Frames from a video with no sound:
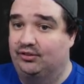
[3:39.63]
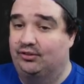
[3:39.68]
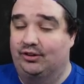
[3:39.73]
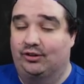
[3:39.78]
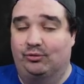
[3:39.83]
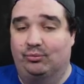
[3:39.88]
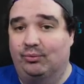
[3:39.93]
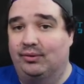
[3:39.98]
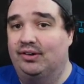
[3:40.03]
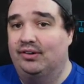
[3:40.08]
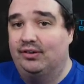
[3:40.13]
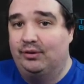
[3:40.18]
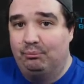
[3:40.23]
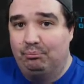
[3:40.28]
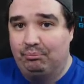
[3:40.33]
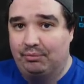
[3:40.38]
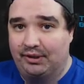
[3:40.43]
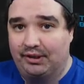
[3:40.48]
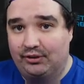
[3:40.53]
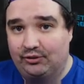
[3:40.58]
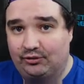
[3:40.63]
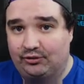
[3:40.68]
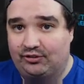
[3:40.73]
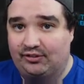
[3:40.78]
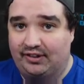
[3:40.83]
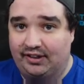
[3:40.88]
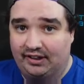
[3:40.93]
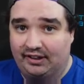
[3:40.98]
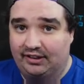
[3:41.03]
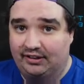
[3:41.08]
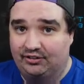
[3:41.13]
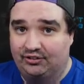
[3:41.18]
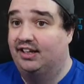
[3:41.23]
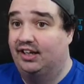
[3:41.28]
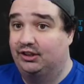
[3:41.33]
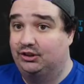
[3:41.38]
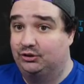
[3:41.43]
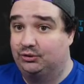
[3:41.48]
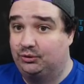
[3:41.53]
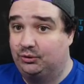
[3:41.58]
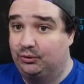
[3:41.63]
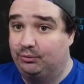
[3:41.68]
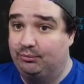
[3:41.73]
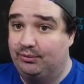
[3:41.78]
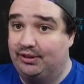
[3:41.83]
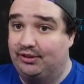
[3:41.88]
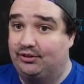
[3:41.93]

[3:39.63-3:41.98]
It's one of the biggest things that drew me